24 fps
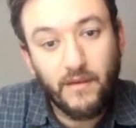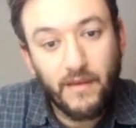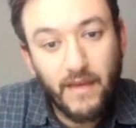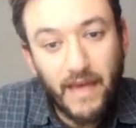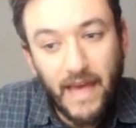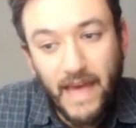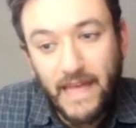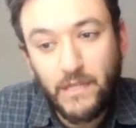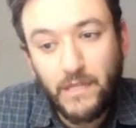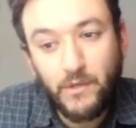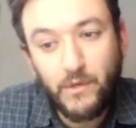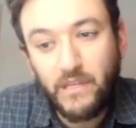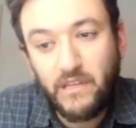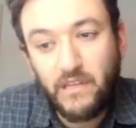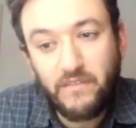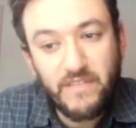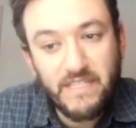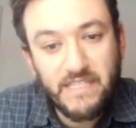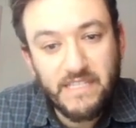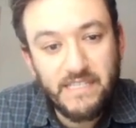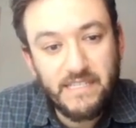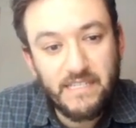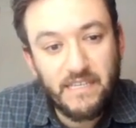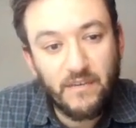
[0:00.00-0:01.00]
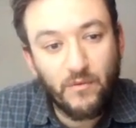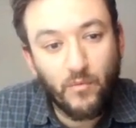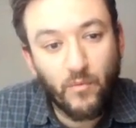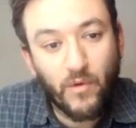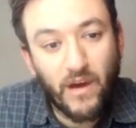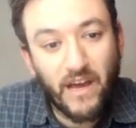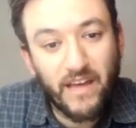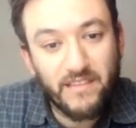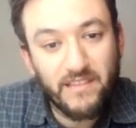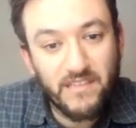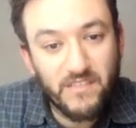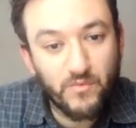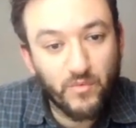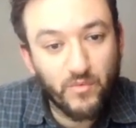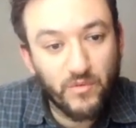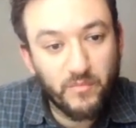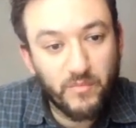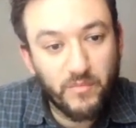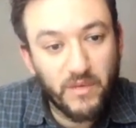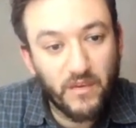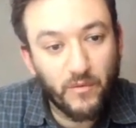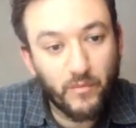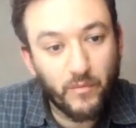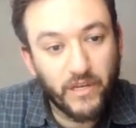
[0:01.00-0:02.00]
And you can even see why this would
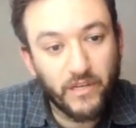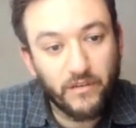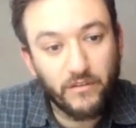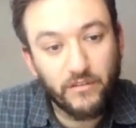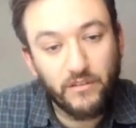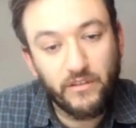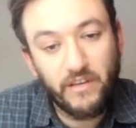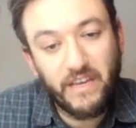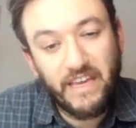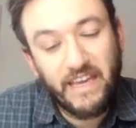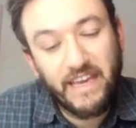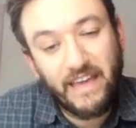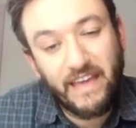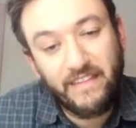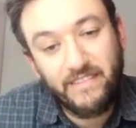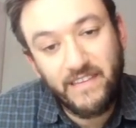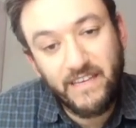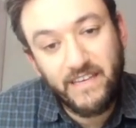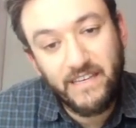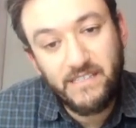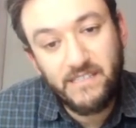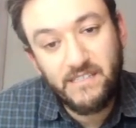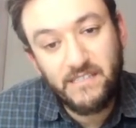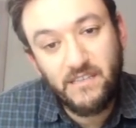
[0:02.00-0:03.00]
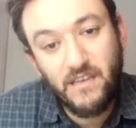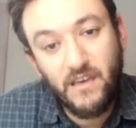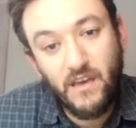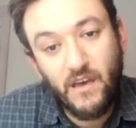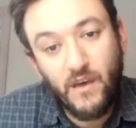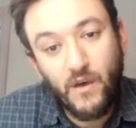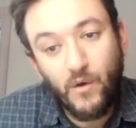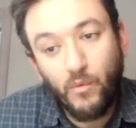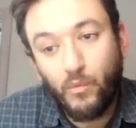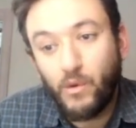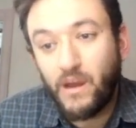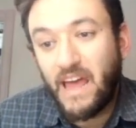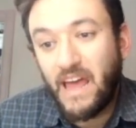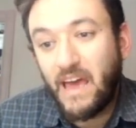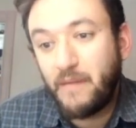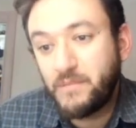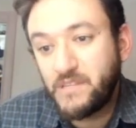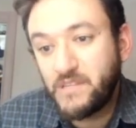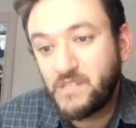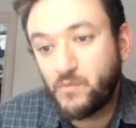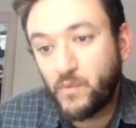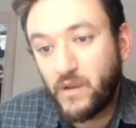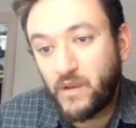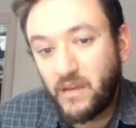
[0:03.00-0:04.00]
be when you're looking at this. What
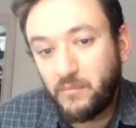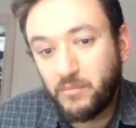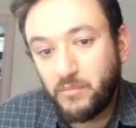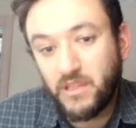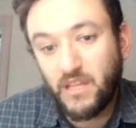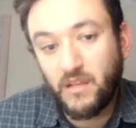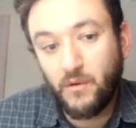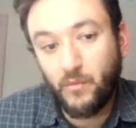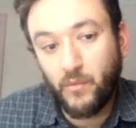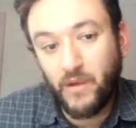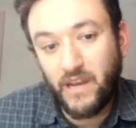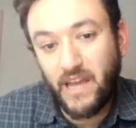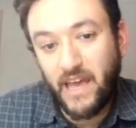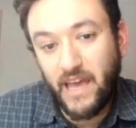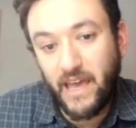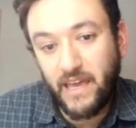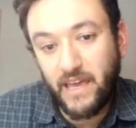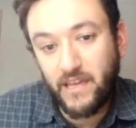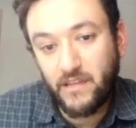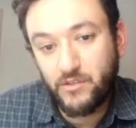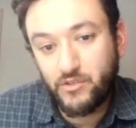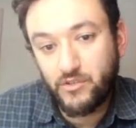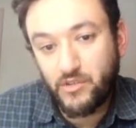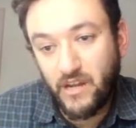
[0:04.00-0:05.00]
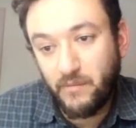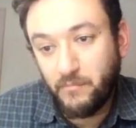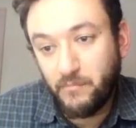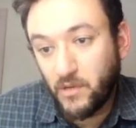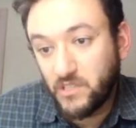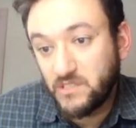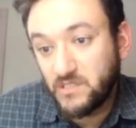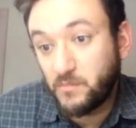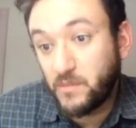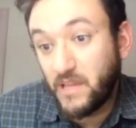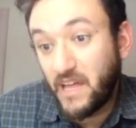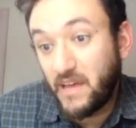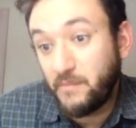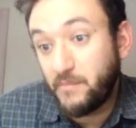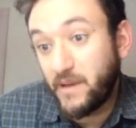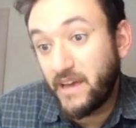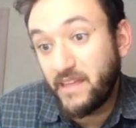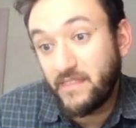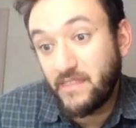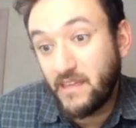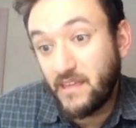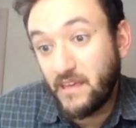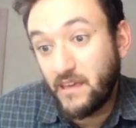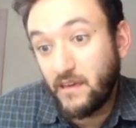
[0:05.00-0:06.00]
happens when I multiply by
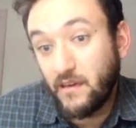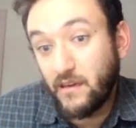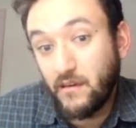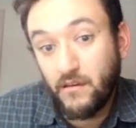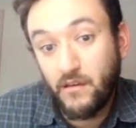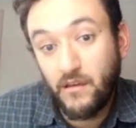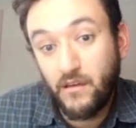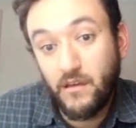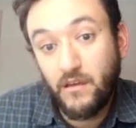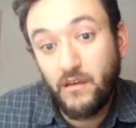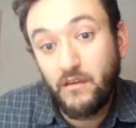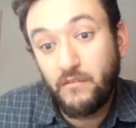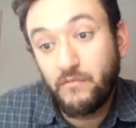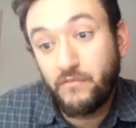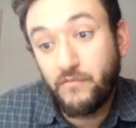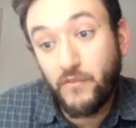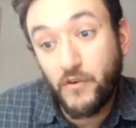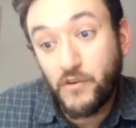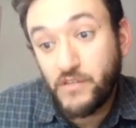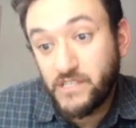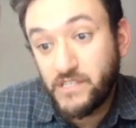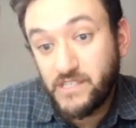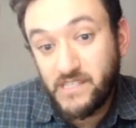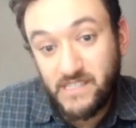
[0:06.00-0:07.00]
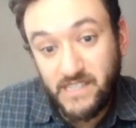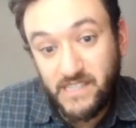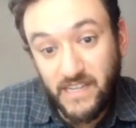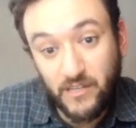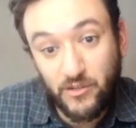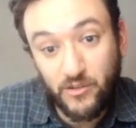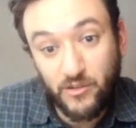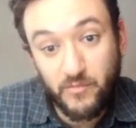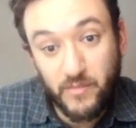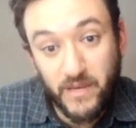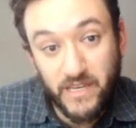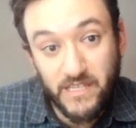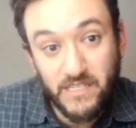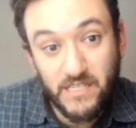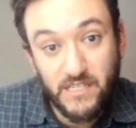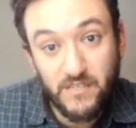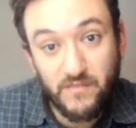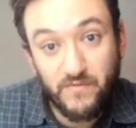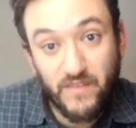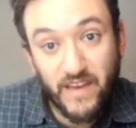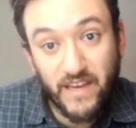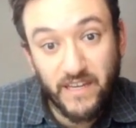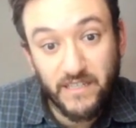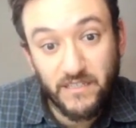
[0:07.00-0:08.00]
the first standard basis
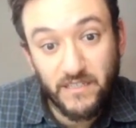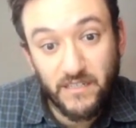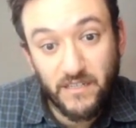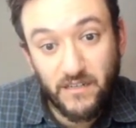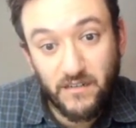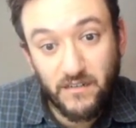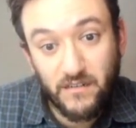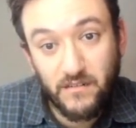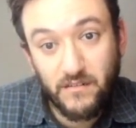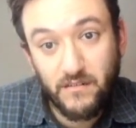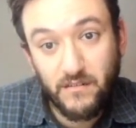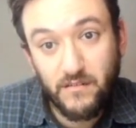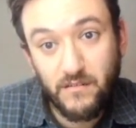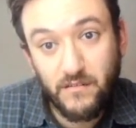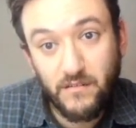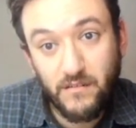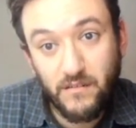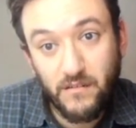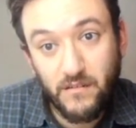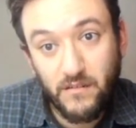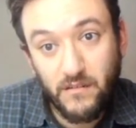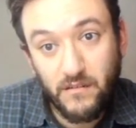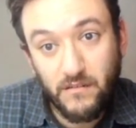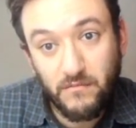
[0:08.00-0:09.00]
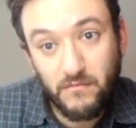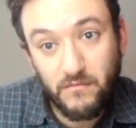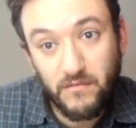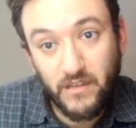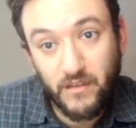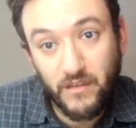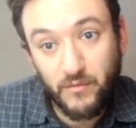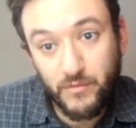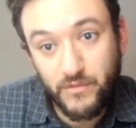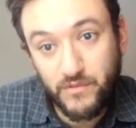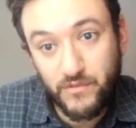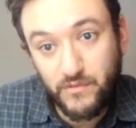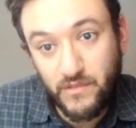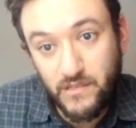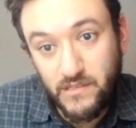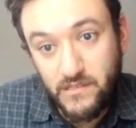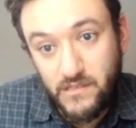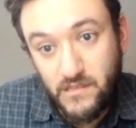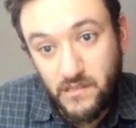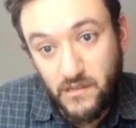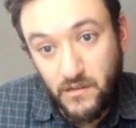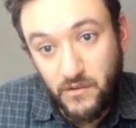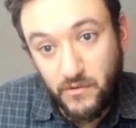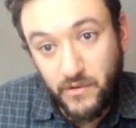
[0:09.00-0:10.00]
vector? Okay, we'll do this
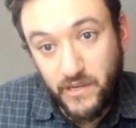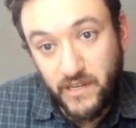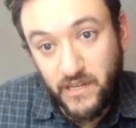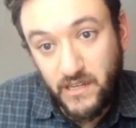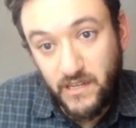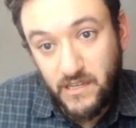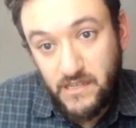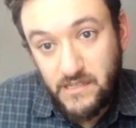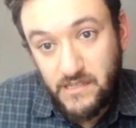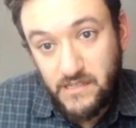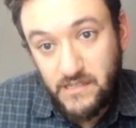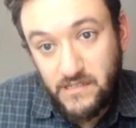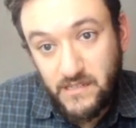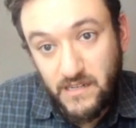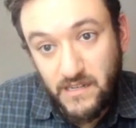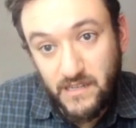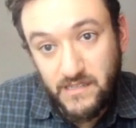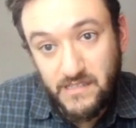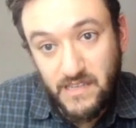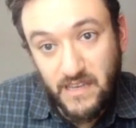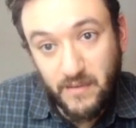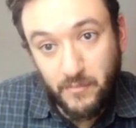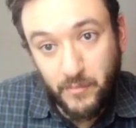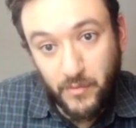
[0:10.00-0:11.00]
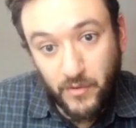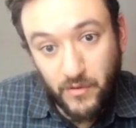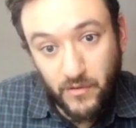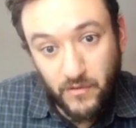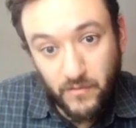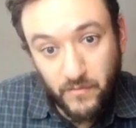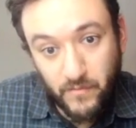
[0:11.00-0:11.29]
in green because it's an example.